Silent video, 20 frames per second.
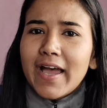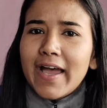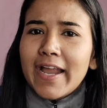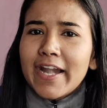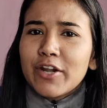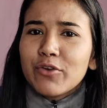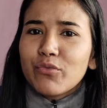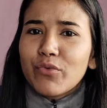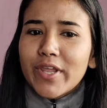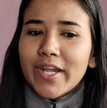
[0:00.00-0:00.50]

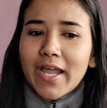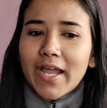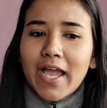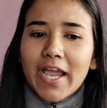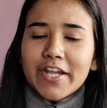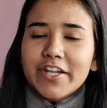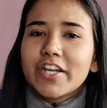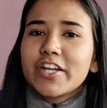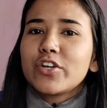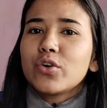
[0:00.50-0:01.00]
And when
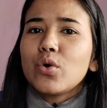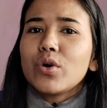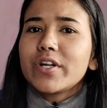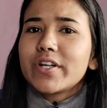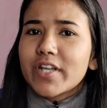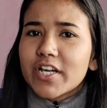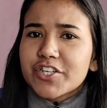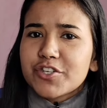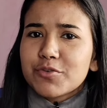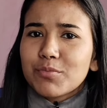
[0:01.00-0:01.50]
I did
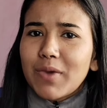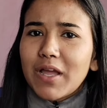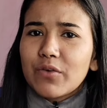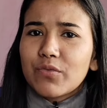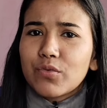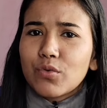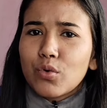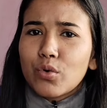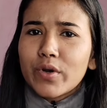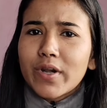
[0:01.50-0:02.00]
not touch my
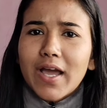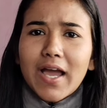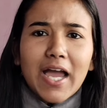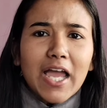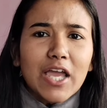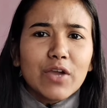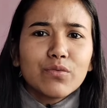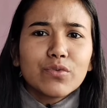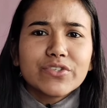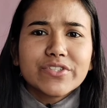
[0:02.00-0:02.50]
phone,
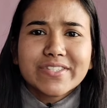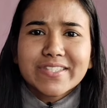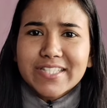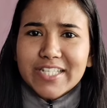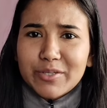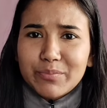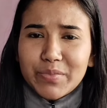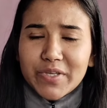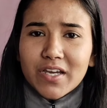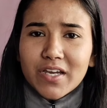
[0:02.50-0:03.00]
I was
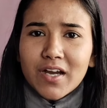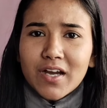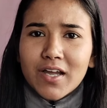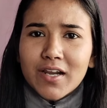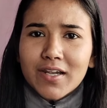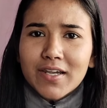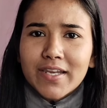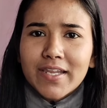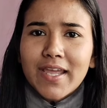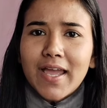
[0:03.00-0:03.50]
sleeping
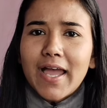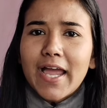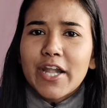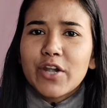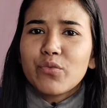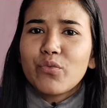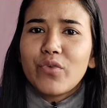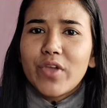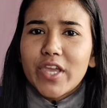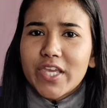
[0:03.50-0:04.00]
early
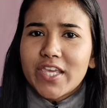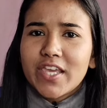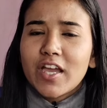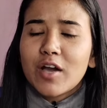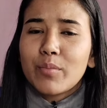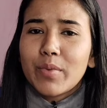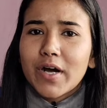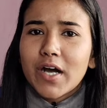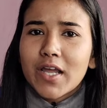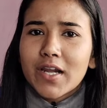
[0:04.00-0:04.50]
and waking
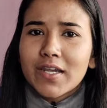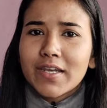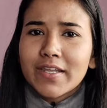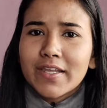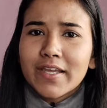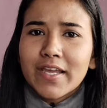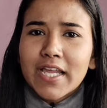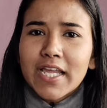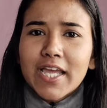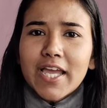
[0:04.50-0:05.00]
up
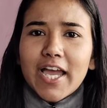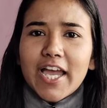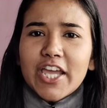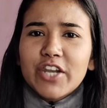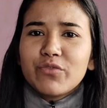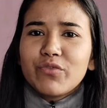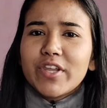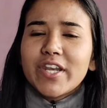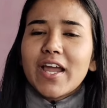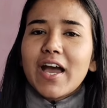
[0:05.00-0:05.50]
early.
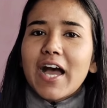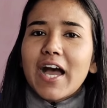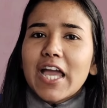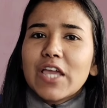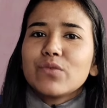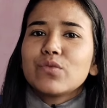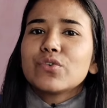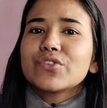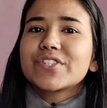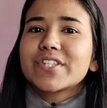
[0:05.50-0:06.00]
And when
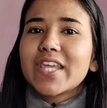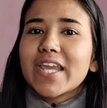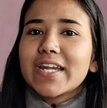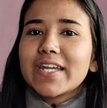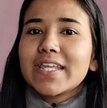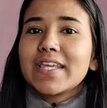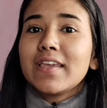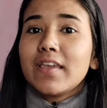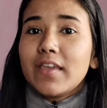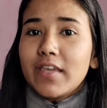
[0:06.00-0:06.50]
I was
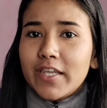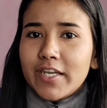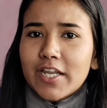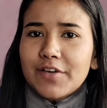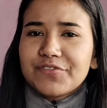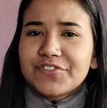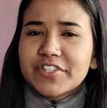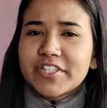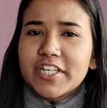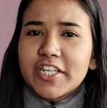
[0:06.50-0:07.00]
getting
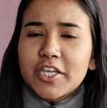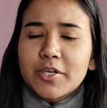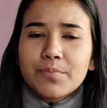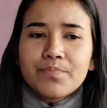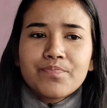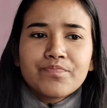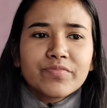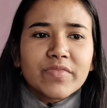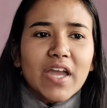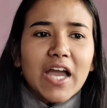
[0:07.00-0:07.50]
enough sleep,
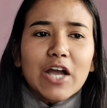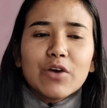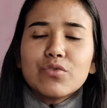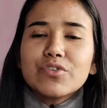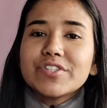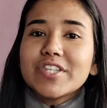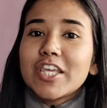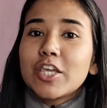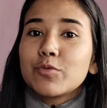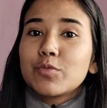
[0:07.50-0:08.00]
I
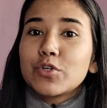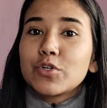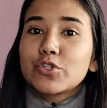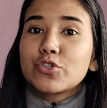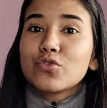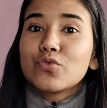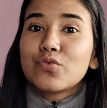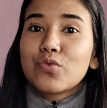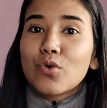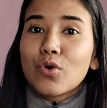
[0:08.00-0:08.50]
was able
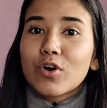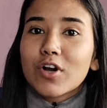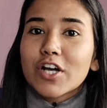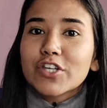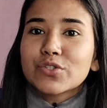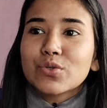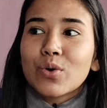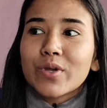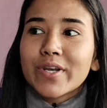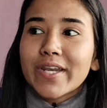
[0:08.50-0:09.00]
to
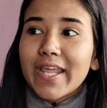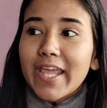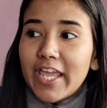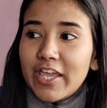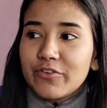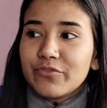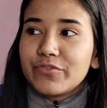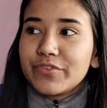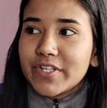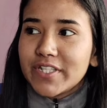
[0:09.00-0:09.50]
focus on
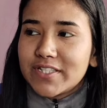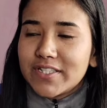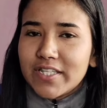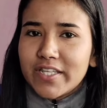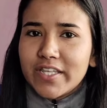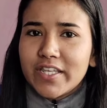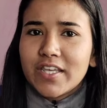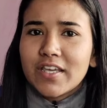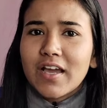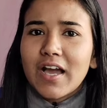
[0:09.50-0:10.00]

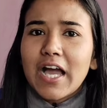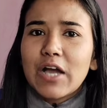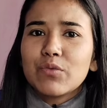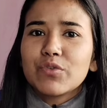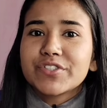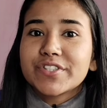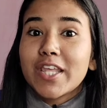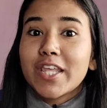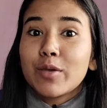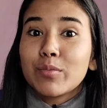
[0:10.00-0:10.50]
everything. I
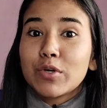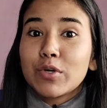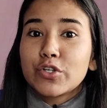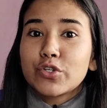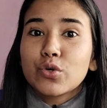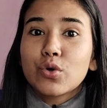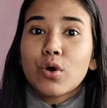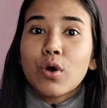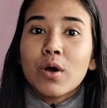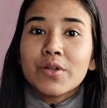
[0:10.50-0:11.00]
was able
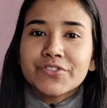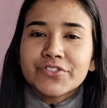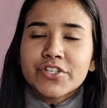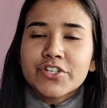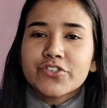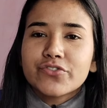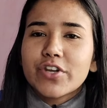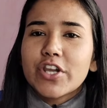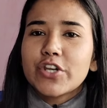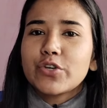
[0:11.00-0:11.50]
to
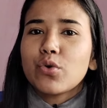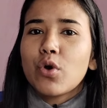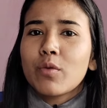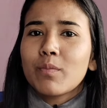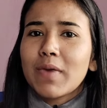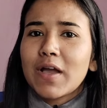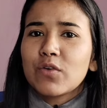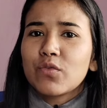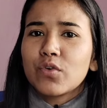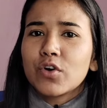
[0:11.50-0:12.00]
concentrate
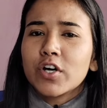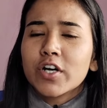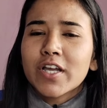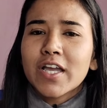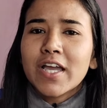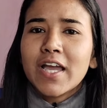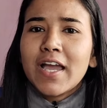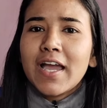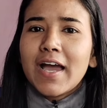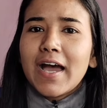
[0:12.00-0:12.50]
on my
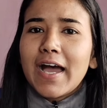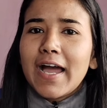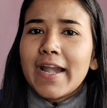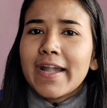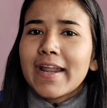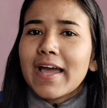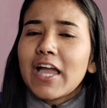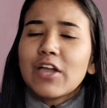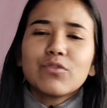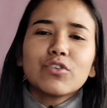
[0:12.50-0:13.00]
work,
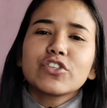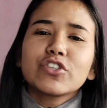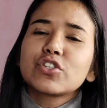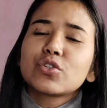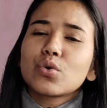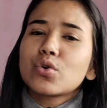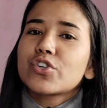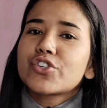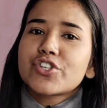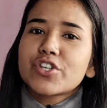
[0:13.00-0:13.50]
and I was
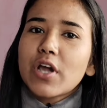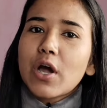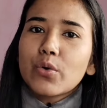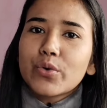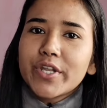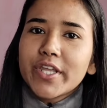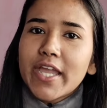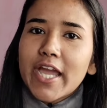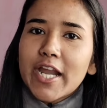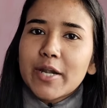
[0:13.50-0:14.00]
not
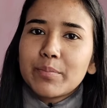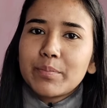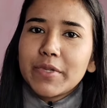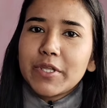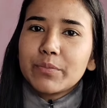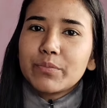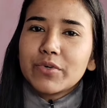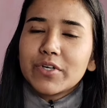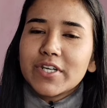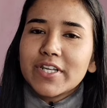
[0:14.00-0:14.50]
shouting at
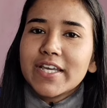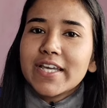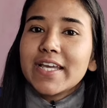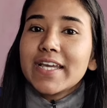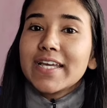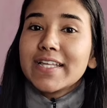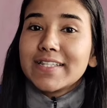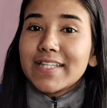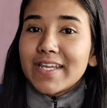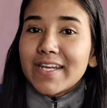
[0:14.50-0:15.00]
people.
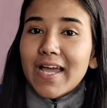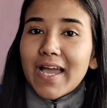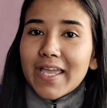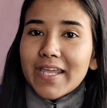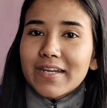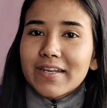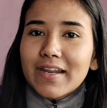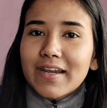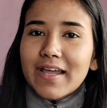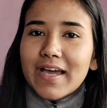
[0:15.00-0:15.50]
Then
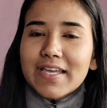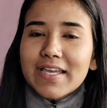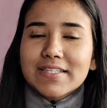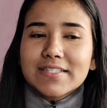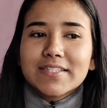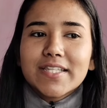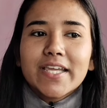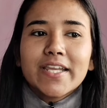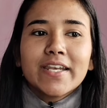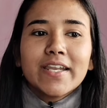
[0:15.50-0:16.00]
I
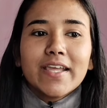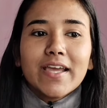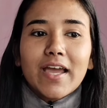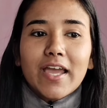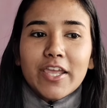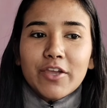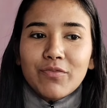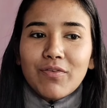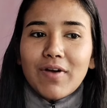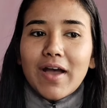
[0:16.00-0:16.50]
realized then
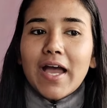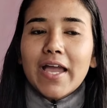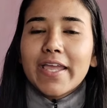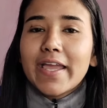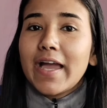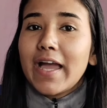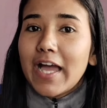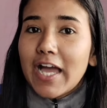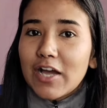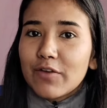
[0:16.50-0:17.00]
if I
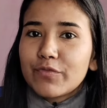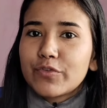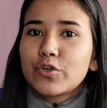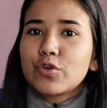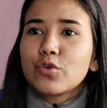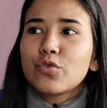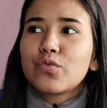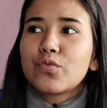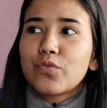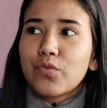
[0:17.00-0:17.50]
have
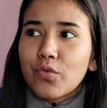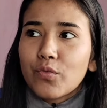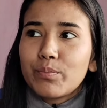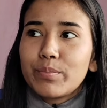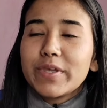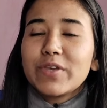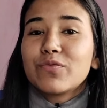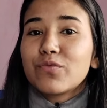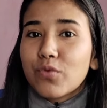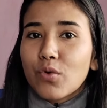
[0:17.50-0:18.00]
to
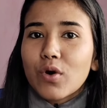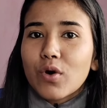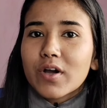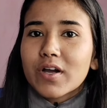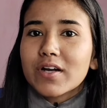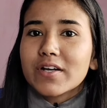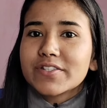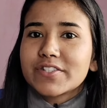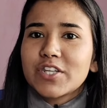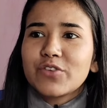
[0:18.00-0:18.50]
be
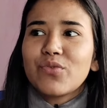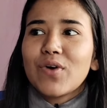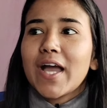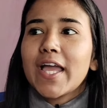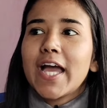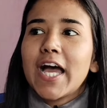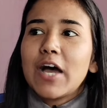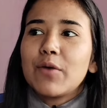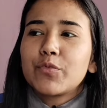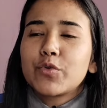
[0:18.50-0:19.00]
focused, if
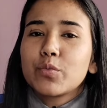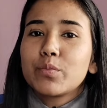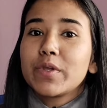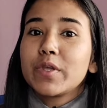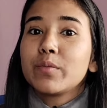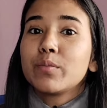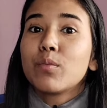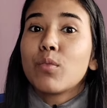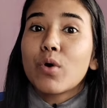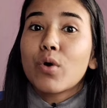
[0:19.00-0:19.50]
I have to
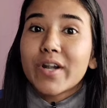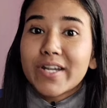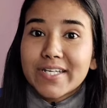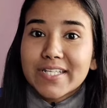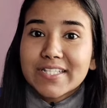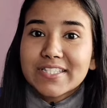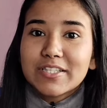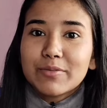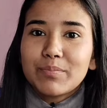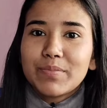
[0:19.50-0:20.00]
be more
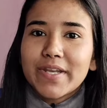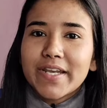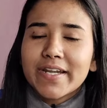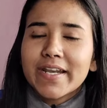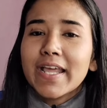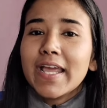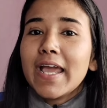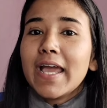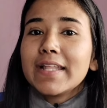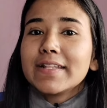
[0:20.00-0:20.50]

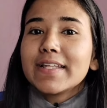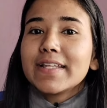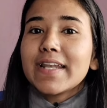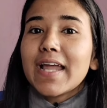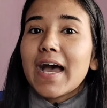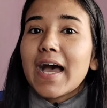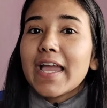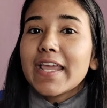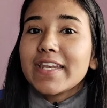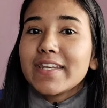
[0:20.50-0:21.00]
disciplined,
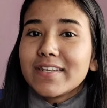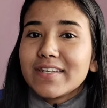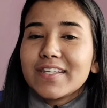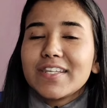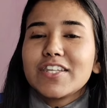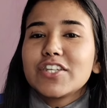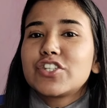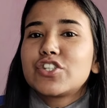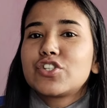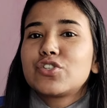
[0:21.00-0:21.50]
then I
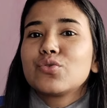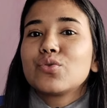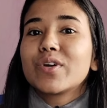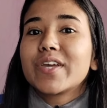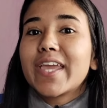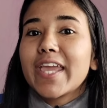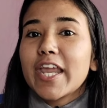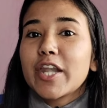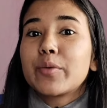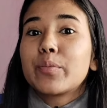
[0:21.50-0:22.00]
need
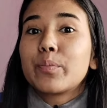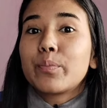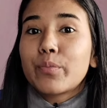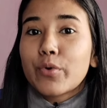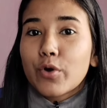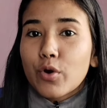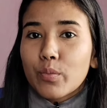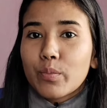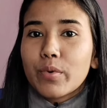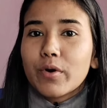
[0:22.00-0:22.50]
to get
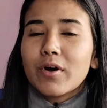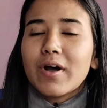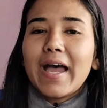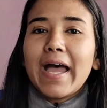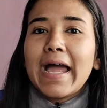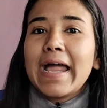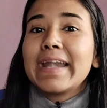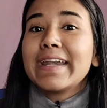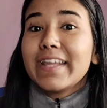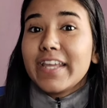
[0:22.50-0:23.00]
proper
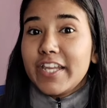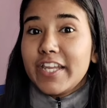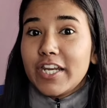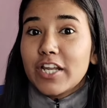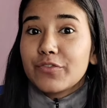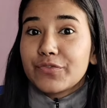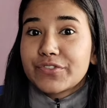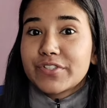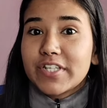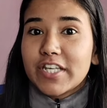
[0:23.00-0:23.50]
and
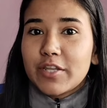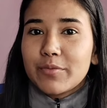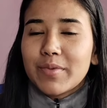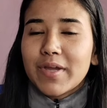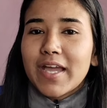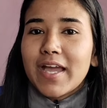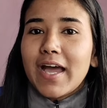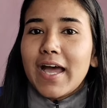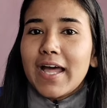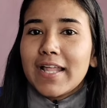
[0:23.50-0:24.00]
enough
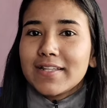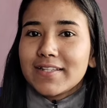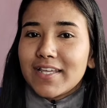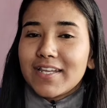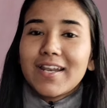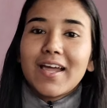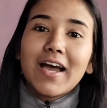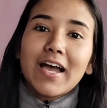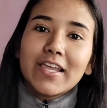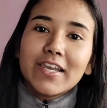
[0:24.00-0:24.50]
sleep. And
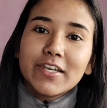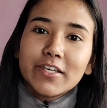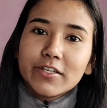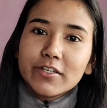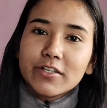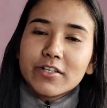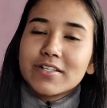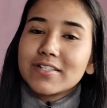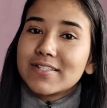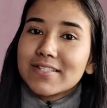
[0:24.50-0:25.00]
then I
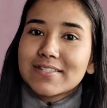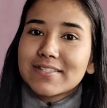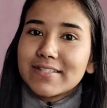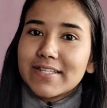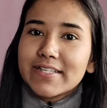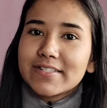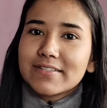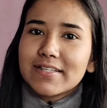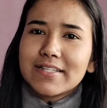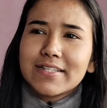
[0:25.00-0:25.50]
learned this
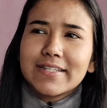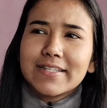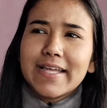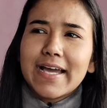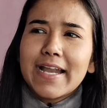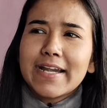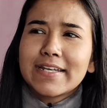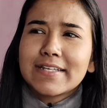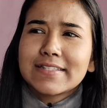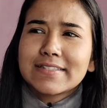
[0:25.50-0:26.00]
lesson
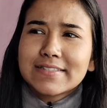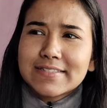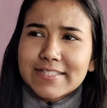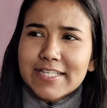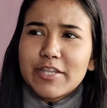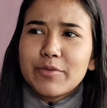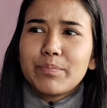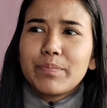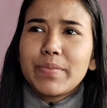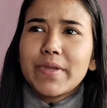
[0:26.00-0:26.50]
that
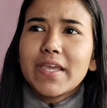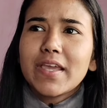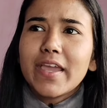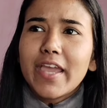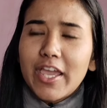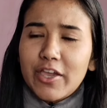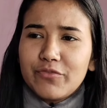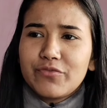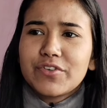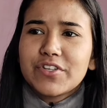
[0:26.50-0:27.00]

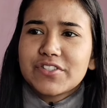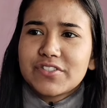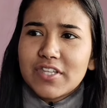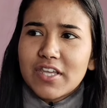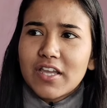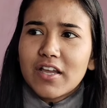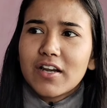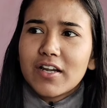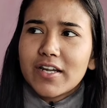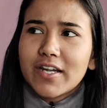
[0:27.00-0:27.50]
sleeping every
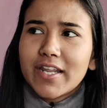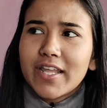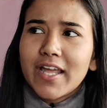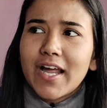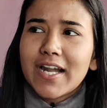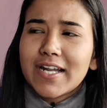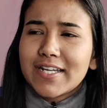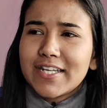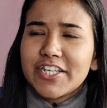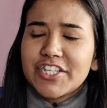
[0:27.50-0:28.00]
single day,
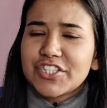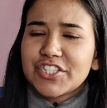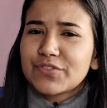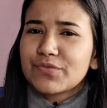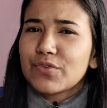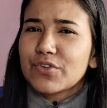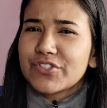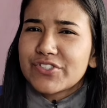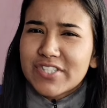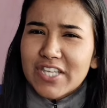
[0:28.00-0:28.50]
at
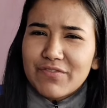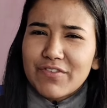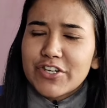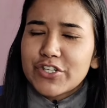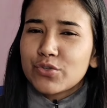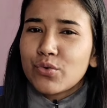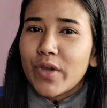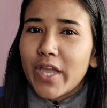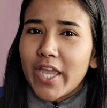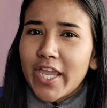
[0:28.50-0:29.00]
least for
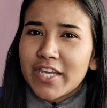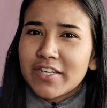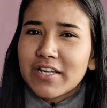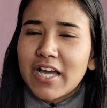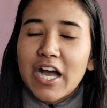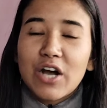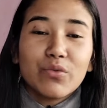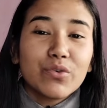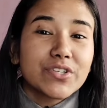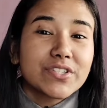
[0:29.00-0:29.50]
7 to 8
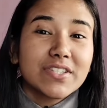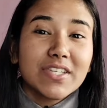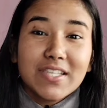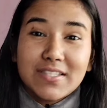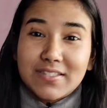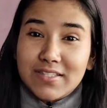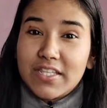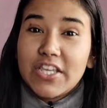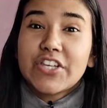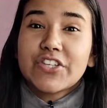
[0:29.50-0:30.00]
hours,
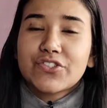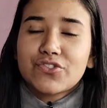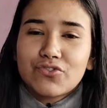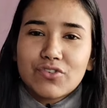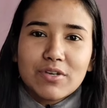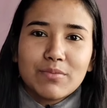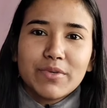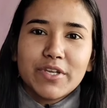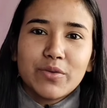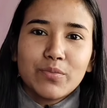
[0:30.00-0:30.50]
is
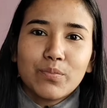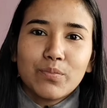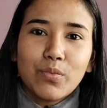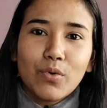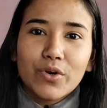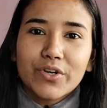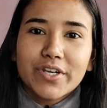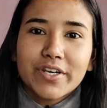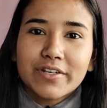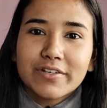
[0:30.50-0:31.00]
extremely
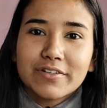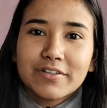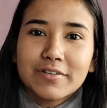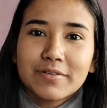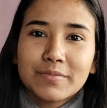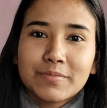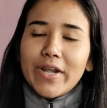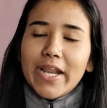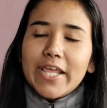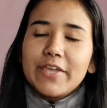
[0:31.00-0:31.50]
important.
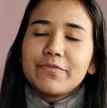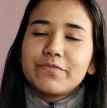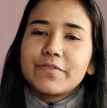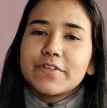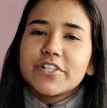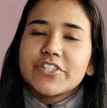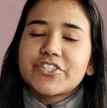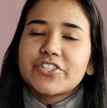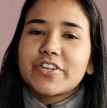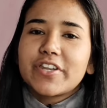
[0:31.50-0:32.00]
When I
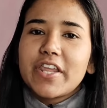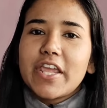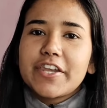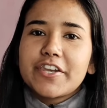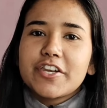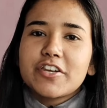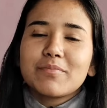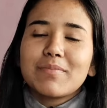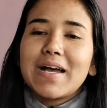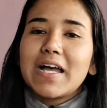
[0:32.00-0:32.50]
first
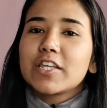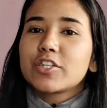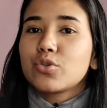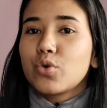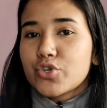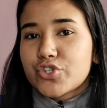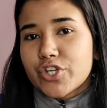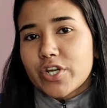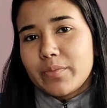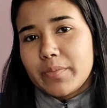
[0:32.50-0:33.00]
created my
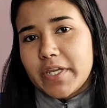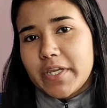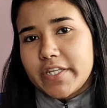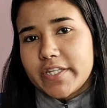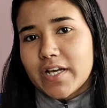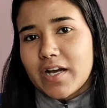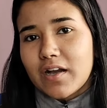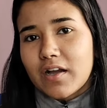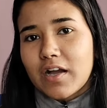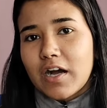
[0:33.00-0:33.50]
social
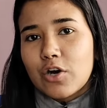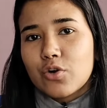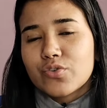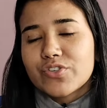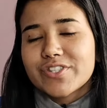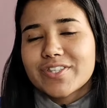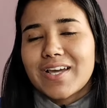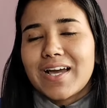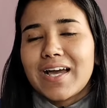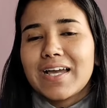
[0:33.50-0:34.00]
media
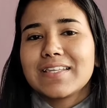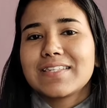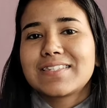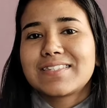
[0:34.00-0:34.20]
accounts, I